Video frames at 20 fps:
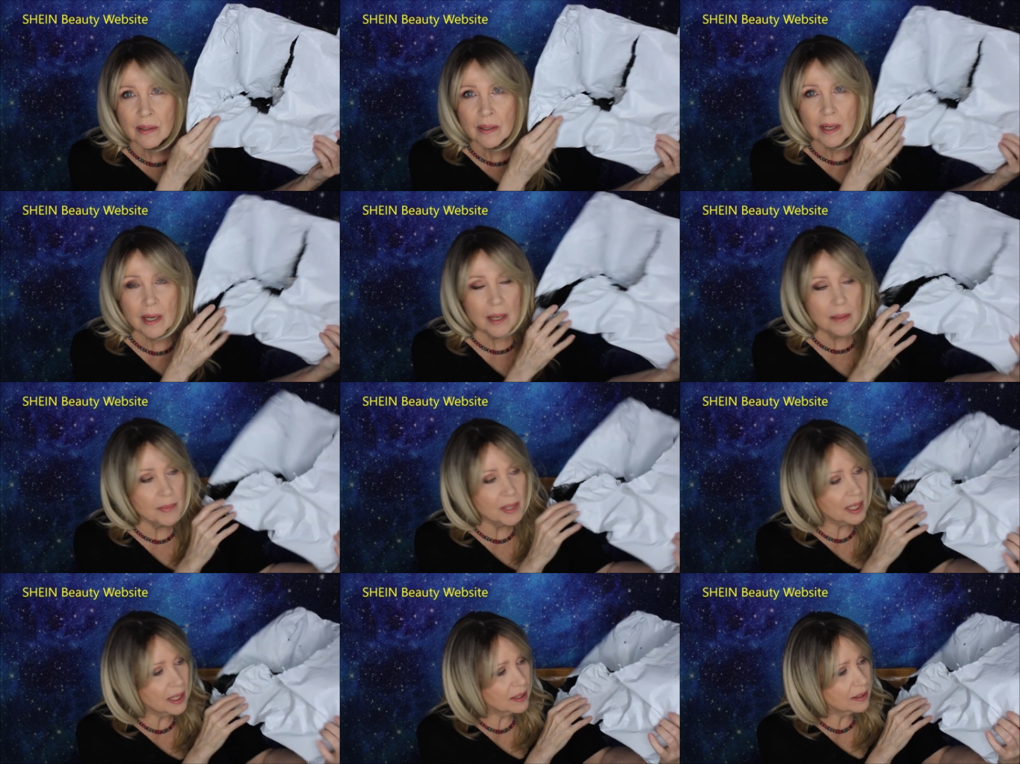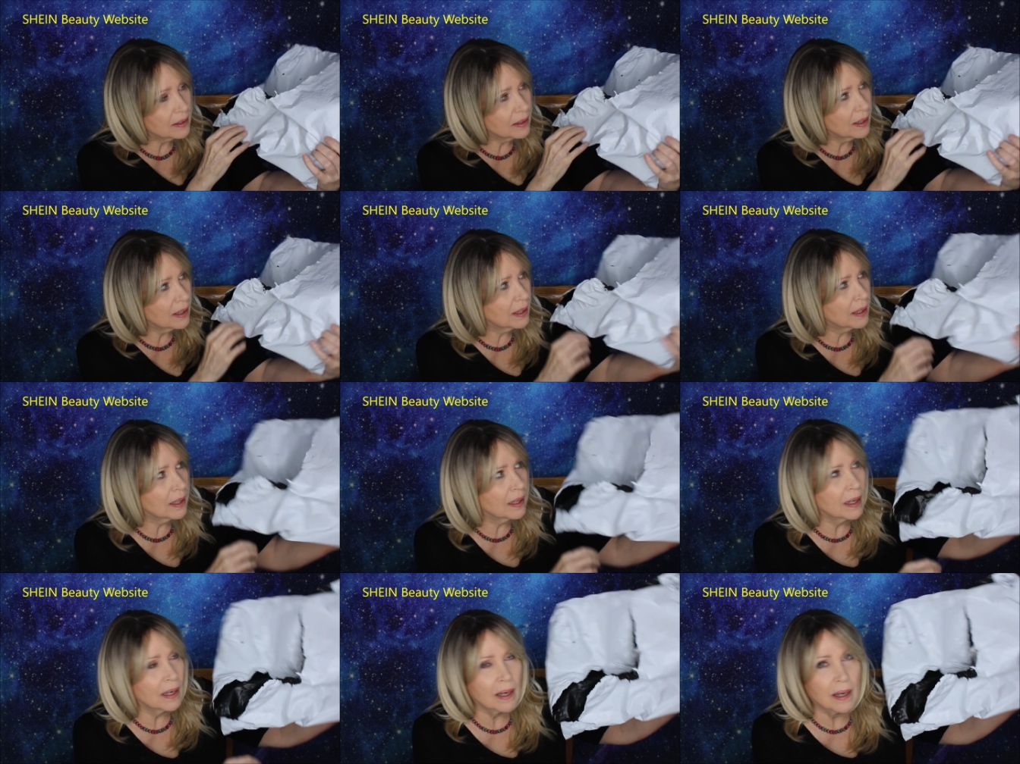I mean,
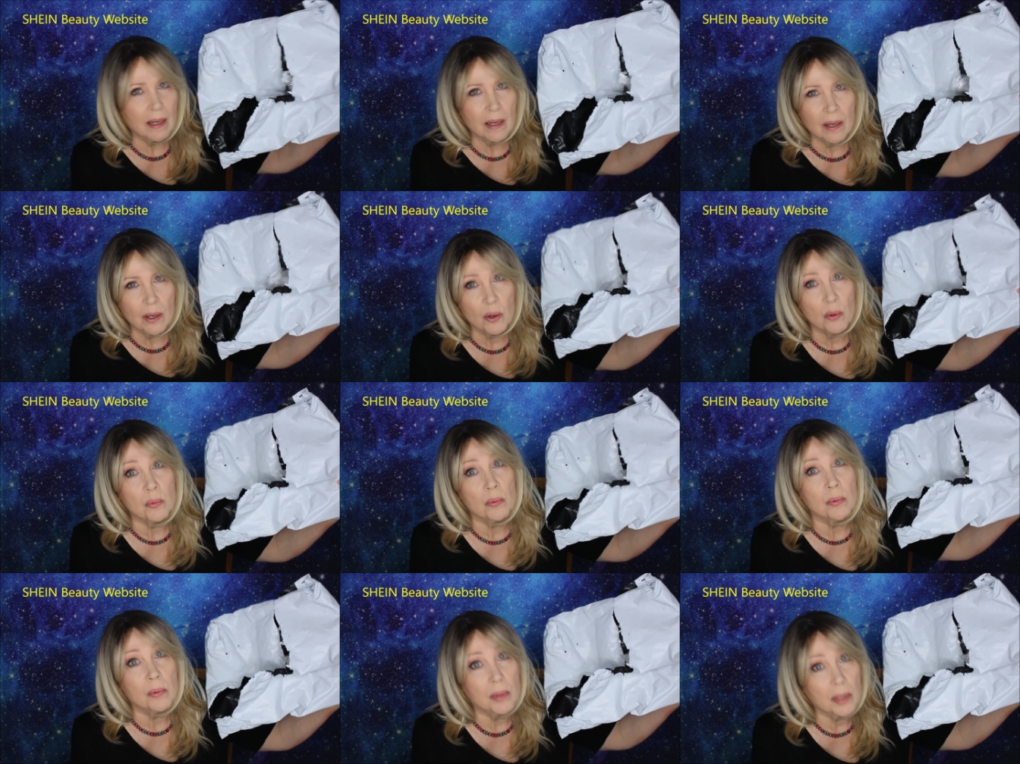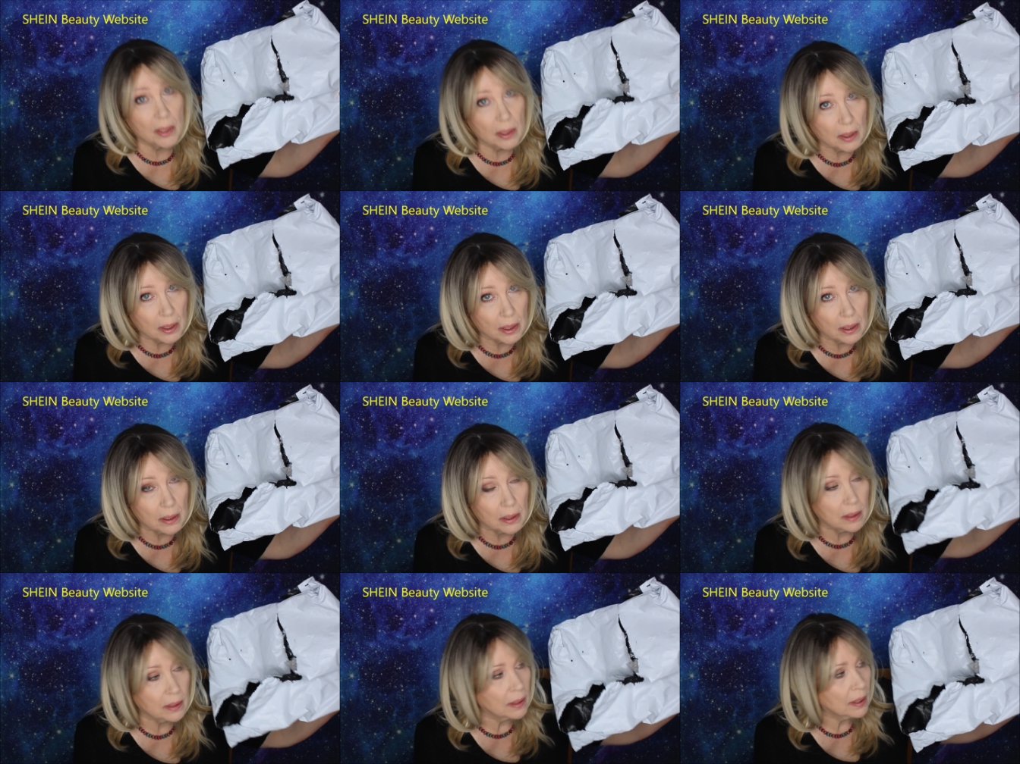really,
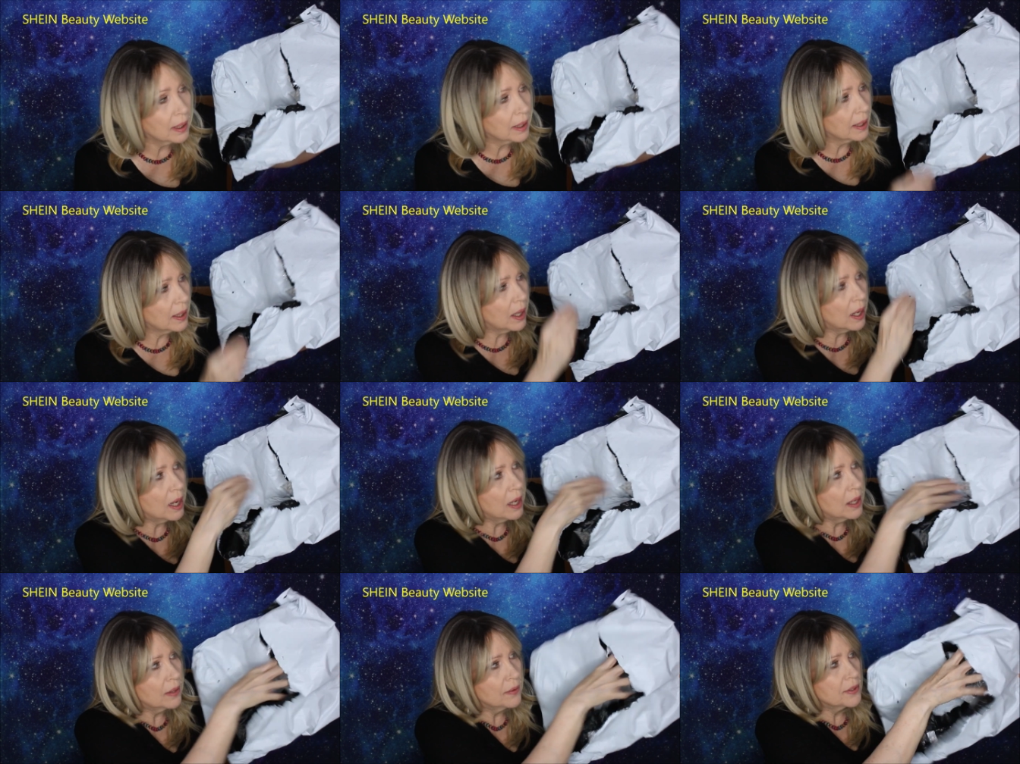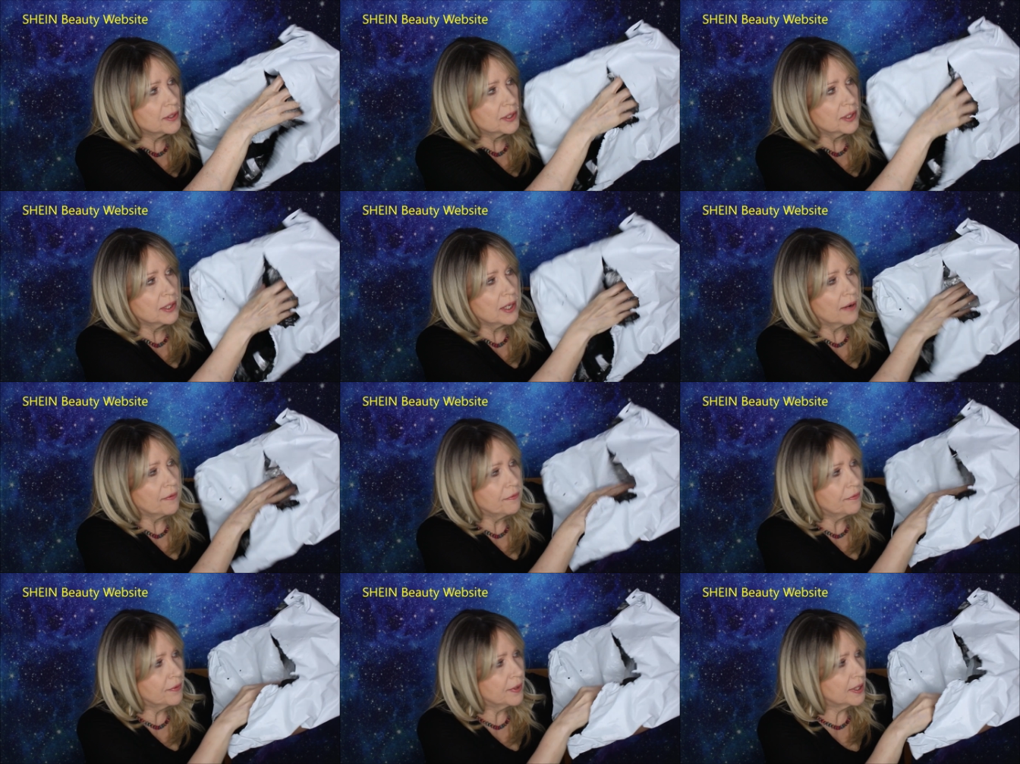all the
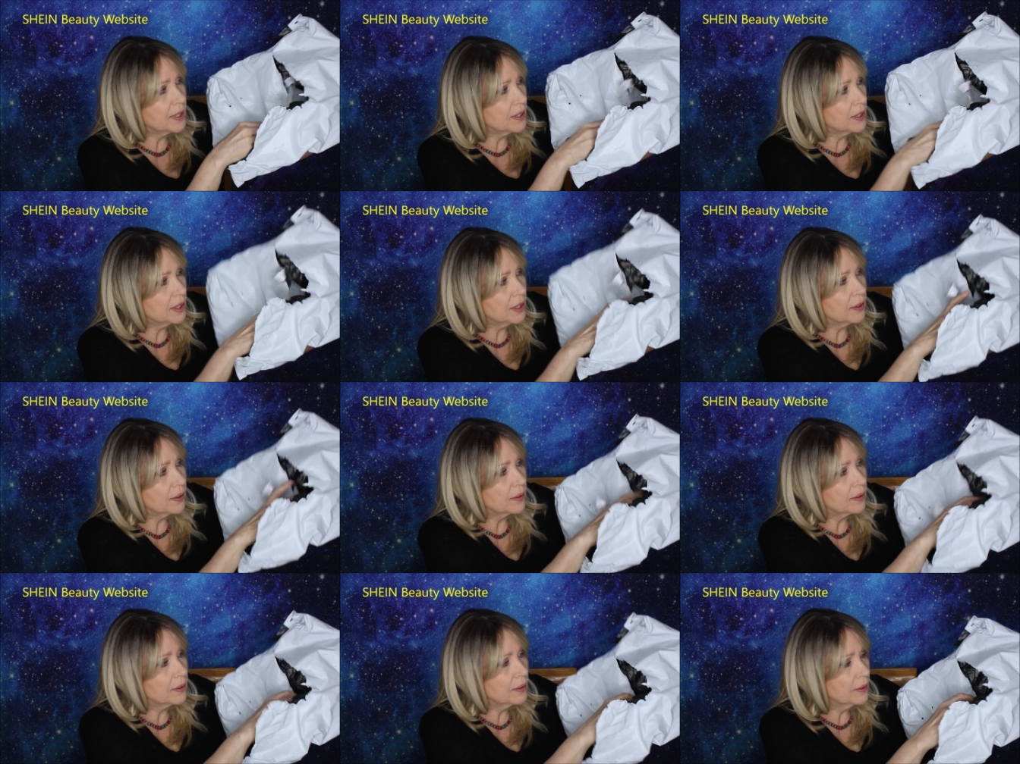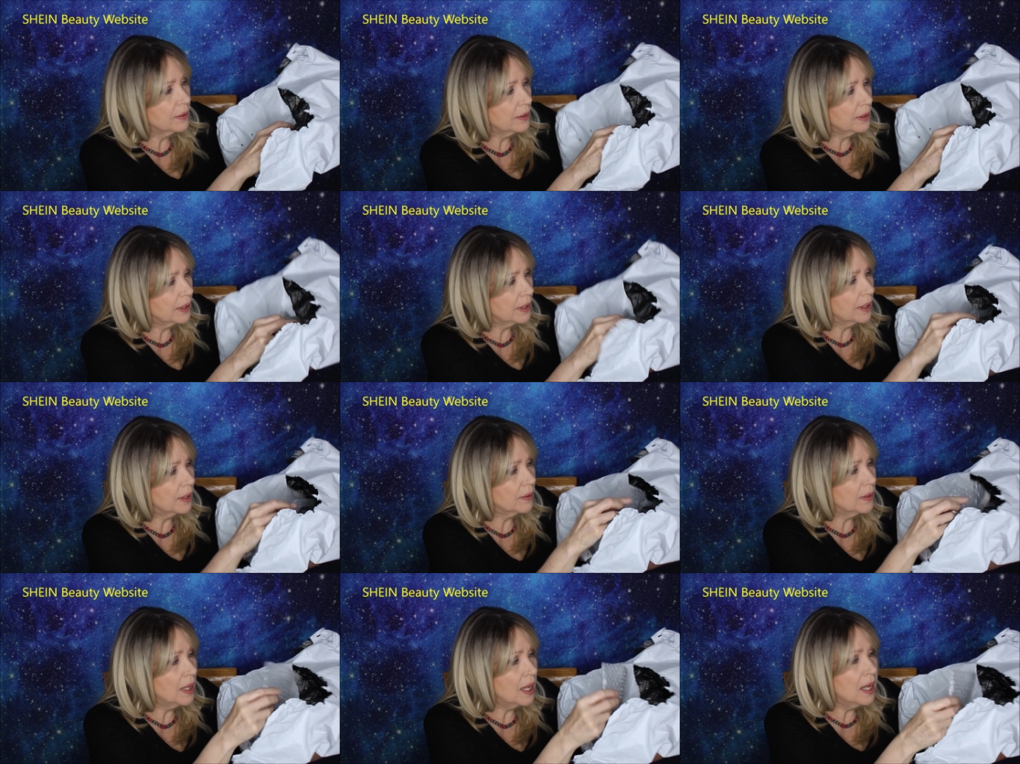stuff fit in here, you know.